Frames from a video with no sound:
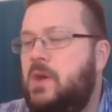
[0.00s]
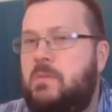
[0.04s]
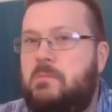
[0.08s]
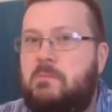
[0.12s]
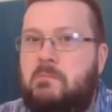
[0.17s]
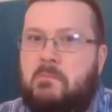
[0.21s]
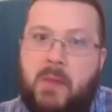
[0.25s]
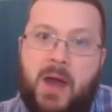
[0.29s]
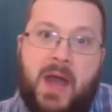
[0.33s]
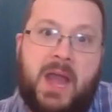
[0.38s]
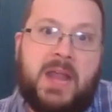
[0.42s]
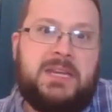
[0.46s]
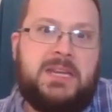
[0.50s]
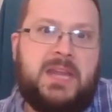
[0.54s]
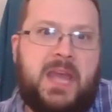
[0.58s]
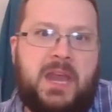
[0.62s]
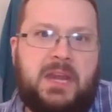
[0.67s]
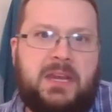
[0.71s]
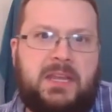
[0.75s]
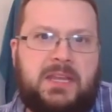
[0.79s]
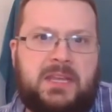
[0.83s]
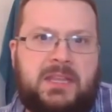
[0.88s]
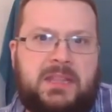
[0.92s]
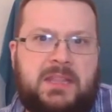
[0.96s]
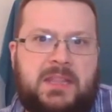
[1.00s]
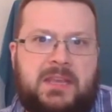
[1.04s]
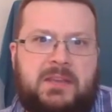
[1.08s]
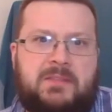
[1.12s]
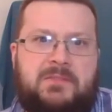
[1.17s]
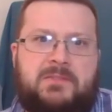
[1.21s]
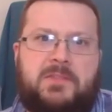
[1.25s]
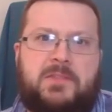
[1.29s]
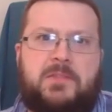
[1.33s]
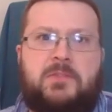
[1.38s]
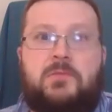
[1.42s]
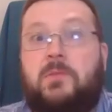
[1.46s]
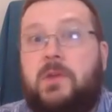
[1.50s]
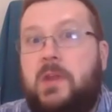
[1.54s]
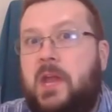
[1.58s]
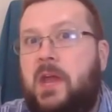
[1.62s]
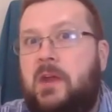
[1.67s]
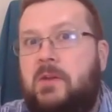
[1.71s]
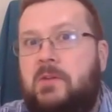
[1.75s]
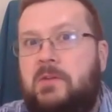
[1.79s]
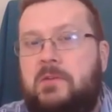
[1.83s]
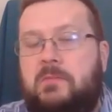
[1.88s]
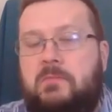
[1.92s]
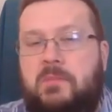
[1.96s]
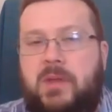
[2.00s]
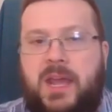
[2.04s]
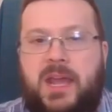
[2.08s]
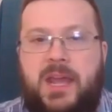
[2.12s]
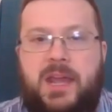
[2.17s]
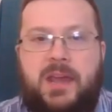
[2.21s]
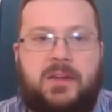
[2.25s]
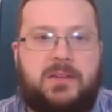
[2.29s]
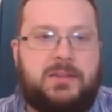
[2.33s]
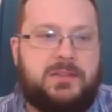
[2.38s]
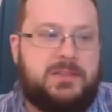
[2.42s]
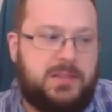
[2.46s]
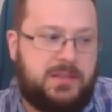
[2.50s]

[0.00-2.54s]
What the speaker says: my dad can lift 300 pounds.